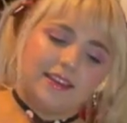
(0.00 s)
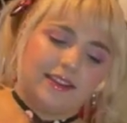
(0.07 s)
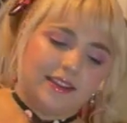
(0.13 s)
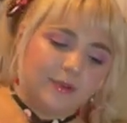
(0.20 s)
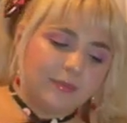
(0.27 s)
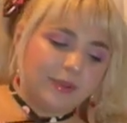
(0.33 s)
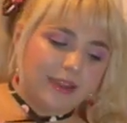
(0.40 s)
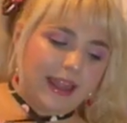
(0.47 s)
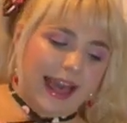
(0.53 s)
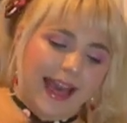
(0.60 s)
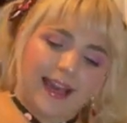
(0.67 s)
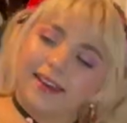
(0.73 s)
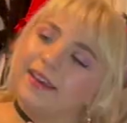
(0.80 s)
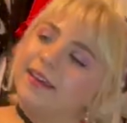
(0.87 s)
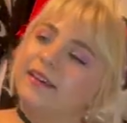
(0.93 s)
in
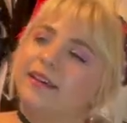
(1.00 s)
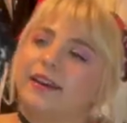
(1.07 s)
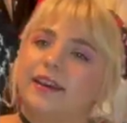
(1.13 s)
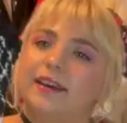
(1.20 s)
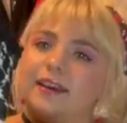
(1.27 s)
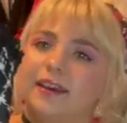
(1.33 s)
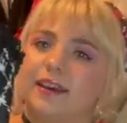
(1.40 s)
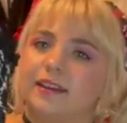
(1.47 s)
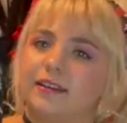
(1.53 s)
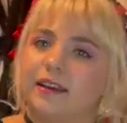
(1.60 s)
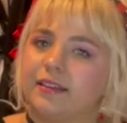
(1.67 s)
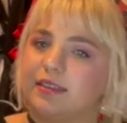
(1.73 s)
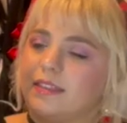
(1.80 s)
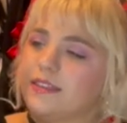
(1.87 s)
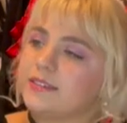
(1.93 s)
black, and
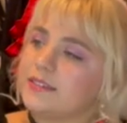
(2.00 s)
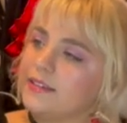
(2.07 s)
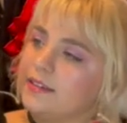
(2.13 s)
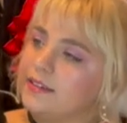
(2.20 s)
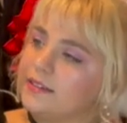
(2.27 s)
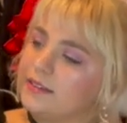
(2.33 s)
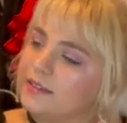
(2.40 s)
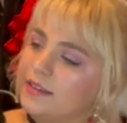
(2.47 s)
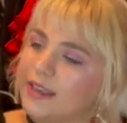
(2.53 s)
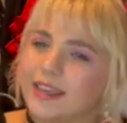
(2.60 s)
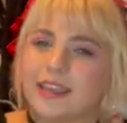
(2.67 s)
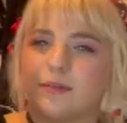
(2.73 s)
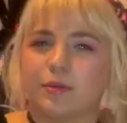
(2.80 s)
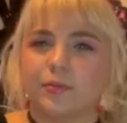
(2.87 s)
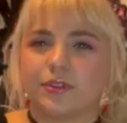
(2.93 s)
this is, I
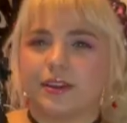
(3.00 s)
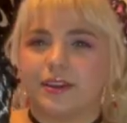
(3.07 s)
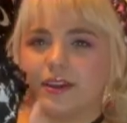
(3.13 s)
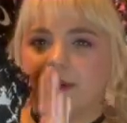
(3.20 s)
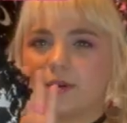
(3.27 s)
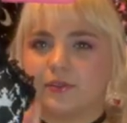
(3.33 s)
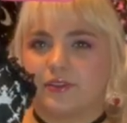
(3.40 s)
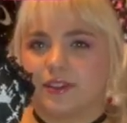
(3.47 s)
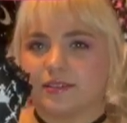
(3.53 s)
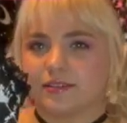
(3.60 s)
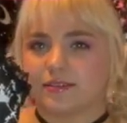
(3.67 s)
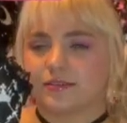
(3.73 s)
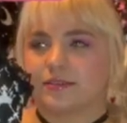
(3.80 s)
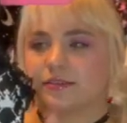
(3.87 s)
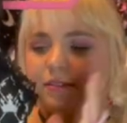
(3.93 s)
can't remember the name of this
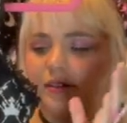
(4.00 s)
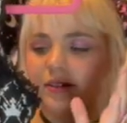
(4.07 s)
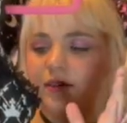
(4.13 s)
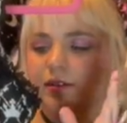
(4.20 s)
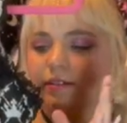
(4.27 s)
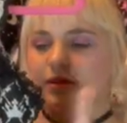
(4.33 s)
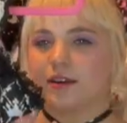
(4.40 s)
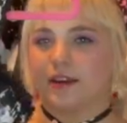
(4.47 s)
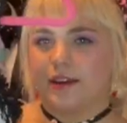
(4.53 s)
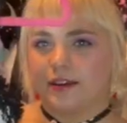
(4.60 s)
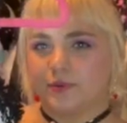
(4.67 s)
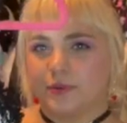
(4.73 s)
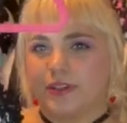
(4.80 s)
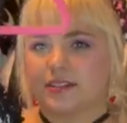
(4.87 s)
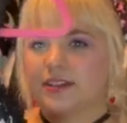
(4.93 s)
cut,
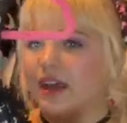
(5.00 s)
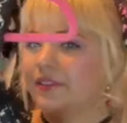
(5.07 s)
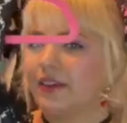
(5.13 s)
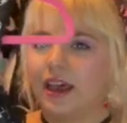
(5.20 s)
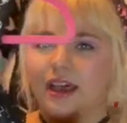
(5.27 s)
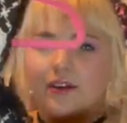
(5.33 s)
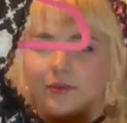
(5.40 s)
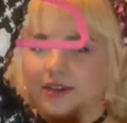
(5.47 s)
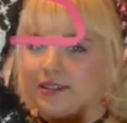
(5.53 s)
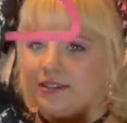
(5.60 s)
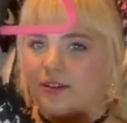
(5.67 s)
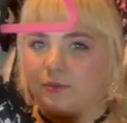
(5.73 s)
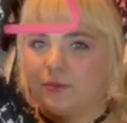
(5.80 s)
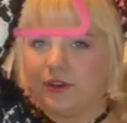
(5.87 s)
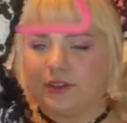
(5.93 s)
but it's not the
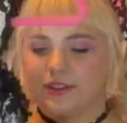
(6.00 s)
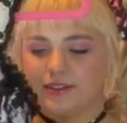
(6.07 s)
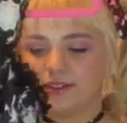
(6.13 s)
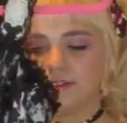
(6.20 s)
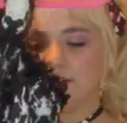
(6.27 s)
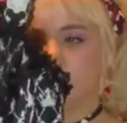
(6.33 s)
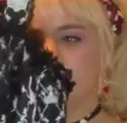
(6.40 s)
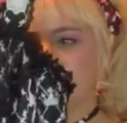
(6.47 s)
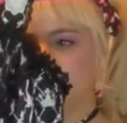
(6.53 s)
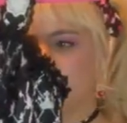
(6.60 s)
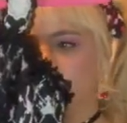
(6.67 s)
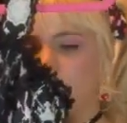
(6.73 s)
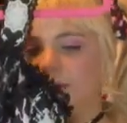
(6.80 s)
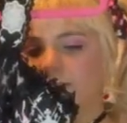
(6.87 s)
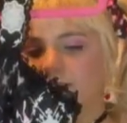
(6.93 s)
high-waisted one. This is the regular waist